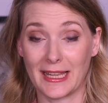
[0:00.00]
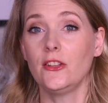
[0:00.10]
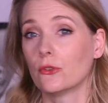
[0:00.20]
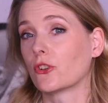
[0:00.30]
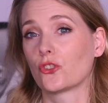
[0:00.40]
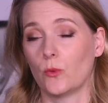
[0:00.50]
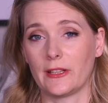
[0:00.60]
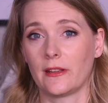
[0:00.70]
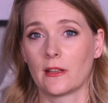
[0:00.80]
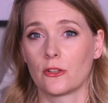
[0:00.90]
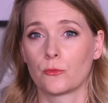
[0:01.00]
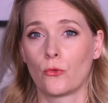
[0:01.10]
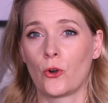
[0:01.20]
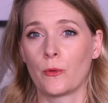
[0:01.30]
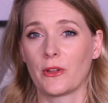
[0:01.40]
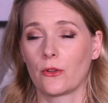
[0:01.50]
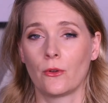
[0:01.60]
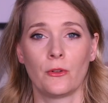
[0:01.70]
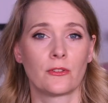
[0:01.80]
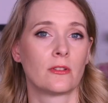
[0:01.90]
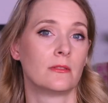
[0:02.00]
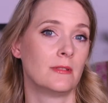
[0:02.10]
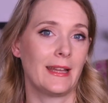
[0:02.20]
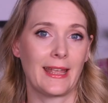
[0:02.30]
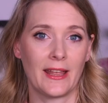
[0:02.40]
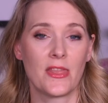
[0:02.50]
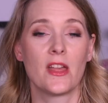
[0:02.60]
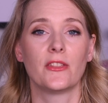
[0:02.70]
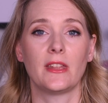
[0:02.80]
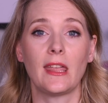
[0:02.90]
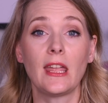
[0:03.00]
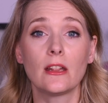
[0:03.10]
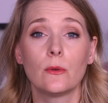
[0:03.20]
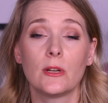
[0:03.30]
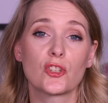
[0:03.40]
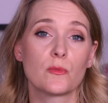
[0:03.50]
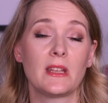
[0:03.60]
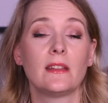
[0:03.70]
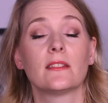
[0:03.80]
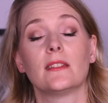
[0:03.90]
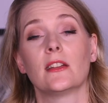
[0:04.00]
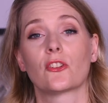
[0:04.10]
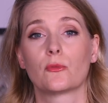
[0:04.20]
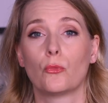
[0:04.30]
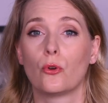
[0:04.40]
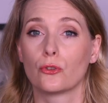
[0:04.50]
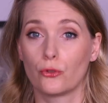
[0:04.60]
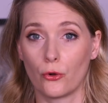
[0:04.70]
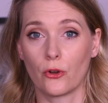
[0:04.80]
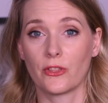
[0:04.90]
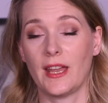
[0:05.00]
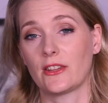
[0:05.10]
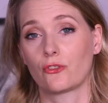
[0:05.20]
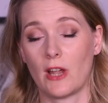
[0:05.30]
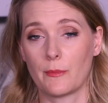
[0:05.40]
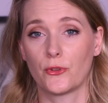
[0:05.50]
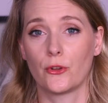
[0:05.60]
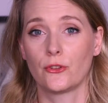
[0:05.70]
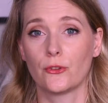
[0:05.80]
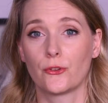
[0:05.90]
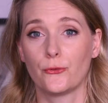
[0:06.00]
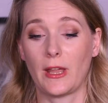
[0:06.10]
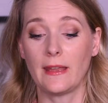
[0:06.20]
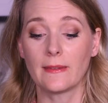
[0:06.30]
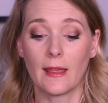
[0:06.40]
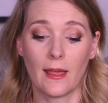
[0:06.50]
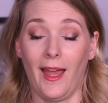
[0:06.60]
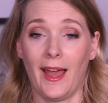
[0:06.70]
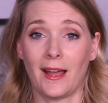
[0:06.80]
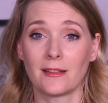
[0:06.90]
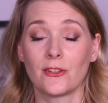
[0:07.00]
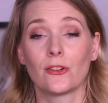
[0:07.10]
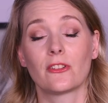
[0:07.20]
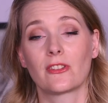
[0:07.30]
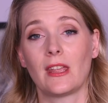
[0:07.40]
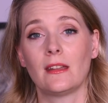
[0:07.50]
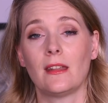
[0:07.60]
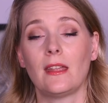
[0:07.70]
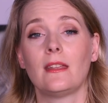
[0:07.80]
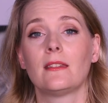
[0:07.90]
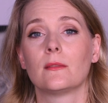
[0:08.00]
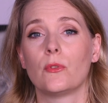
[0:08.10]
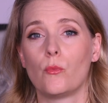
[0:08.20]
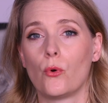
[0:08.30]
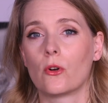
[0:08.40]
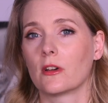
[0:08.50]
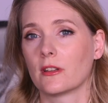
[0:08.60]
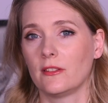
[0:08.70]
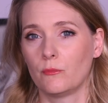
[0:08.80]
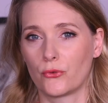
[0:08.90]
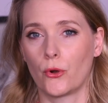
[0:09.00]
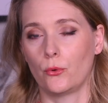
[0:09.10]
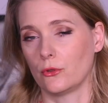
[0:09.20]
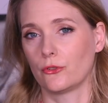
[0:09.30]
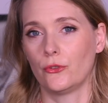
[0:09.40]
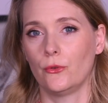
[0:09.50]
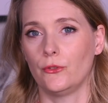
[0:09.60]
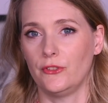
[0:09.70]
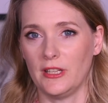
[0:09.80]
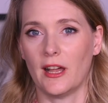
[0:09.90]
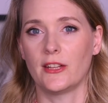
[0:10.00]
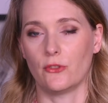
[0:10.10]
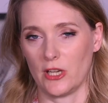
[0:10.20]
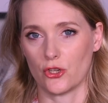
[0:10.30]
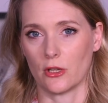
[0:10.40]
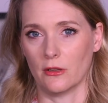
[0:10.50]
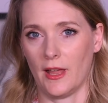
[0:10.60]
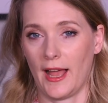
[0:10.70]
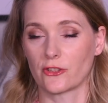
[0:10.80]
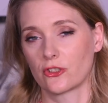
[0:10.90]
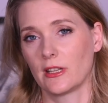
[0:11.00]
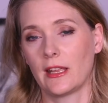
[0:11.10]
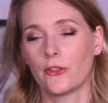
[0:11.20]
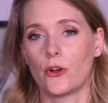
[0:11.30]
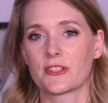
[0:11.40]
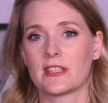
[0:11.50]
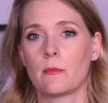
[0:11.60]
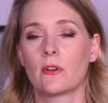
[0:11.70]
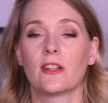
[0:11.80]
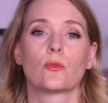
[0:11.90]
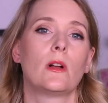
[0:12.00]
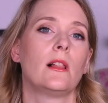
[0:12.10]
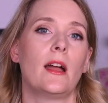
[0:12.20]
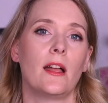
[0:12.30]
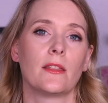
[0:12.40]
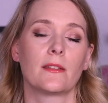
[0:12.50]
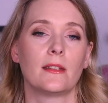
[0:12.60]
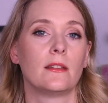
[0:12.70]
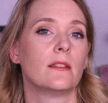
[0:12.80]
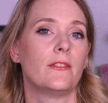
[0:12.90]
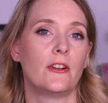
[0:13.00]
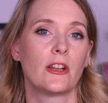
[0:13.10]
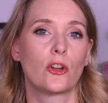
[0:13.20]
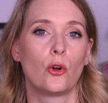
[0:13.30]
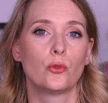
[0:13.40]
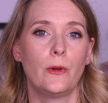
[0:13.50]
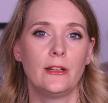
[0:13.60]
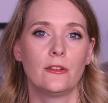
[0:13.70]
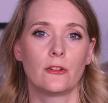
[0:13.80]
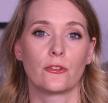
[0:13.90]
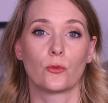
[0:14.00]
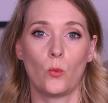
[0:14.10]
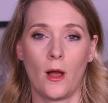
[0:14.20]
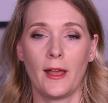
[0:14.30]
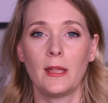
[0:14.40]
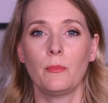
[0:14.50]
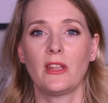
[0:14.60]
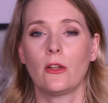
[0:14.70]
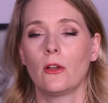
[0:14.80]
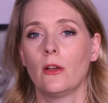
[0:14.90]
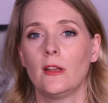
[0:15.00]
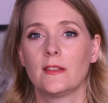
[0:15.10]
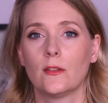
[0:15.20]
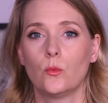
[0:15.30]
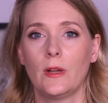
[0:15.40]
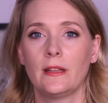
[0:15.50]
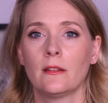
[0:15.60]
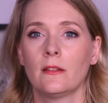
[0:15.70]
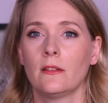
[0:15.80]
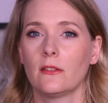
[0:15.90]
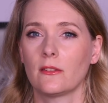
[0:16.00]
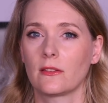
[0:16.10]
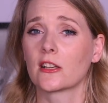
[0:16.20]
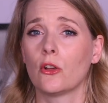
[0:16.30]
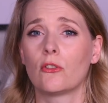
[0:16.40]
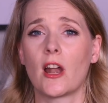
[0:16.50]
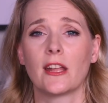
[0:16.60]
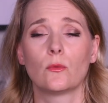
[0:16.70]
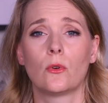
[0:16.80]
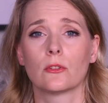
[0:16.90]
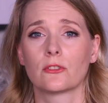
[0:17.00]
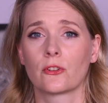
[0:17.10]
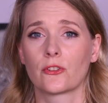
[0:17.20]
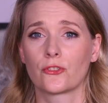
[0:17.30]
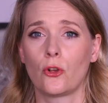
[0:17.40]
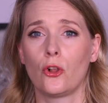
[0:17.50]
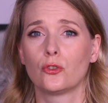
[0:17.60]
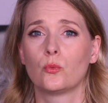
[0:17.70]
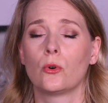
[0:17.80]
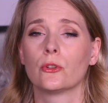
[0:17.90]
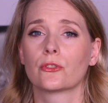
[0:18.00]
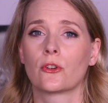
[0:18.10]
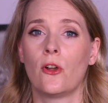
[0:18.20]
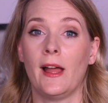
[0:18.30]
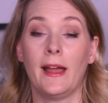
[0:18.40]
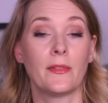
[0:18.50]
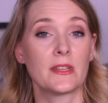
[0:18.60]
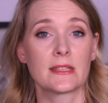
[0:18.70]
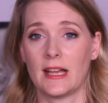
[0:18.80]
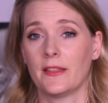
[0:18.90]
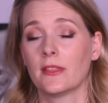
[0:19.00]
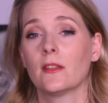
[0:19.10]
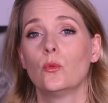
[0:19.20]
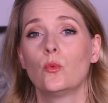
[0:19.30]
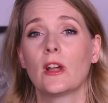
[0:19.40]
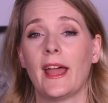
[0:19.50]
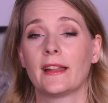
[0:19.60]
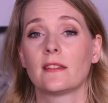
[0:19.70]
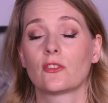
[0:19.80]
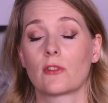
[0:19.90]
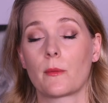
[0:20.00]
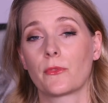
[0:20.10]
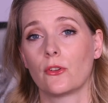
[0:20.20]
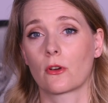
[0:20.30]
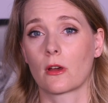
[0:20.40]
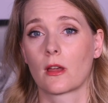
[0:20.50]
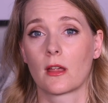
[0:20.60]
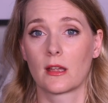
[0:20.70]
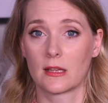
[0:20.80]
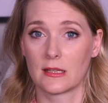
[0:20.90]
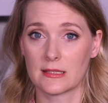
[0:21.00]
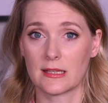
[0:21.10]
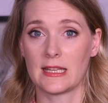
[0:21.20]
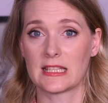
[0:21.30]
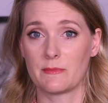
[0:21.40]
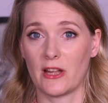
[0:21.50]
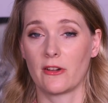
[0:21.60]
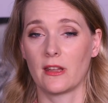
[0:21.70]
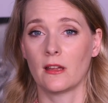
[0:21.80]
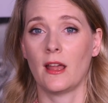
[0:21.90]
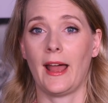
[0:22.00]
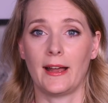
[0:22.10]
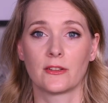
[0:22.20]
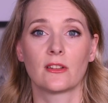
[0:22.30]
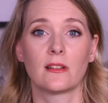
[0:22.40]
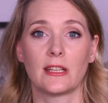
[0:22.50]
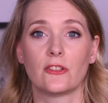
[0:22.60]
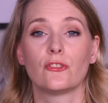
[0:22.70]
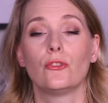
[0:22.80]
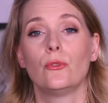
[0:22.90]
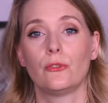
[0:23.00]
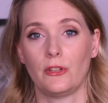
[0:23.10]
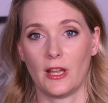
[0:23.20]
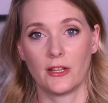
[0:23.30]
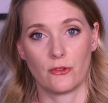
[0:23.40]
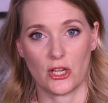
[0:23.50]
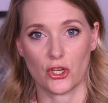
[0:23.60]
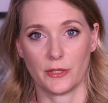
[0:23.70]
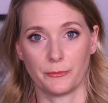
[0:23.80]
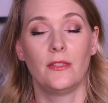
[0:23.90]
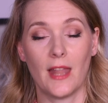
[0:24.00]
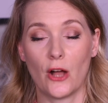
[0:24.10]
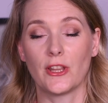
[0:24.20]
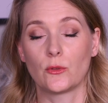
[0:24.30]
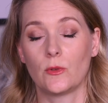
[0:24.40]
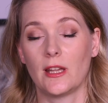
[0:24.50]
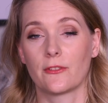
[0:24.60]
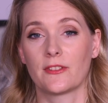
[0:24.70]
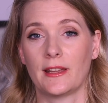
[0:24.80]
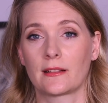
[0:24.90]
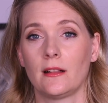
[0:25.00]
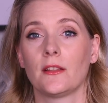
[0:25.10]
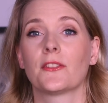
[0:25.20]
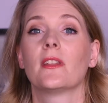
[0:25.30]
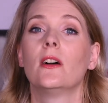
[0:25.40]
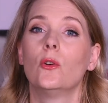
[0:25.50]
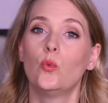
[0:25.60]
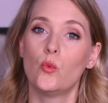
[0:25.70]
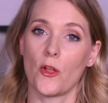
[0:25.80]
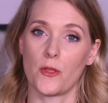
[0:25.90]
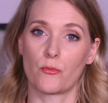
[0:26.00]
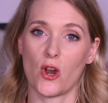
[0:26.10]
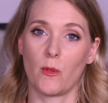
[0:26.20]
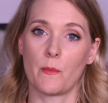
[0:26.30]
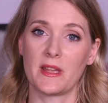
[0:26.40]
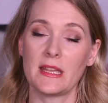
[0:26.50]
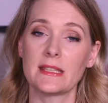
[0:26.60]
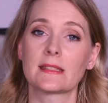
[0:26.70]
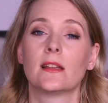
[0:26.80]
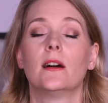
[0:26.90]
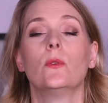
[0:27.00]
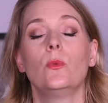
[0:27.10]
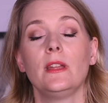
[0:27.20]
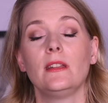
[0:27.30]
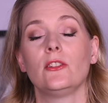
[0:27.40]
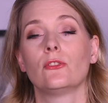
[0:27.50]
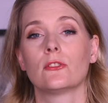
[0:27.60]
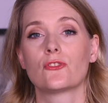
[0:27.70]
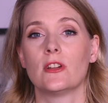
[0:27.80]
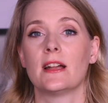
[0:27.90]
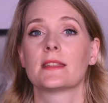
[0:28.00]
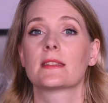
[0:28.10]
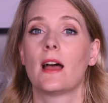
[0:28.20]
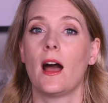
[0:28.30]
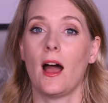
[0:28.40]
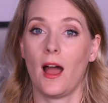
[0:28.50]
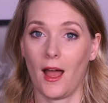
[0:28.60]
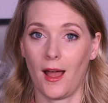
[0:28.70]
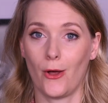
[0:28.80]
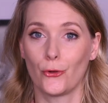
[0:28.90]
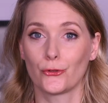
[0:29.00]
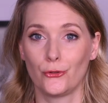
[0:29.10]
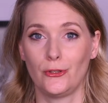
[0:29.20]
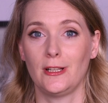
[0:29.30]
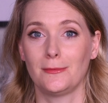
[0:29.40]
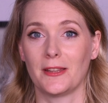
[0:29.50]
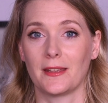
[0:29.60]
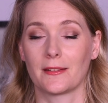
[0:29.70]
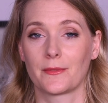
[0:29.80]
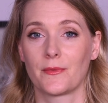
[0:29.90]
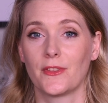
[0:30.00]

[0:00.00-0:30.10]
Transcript: You're sweating a lot more because, again, the heat, which means there's more dirt that's trapped on your face, and your skin is more prone to dehydration, actually in the hot summer as well as in the very cold winters. Why? Because wind, chlorine water, salt water, and the sun can disrupt your skin's barrier and lead to dehydration. Now that we have settled what the problem is, we need to address how to deal with it.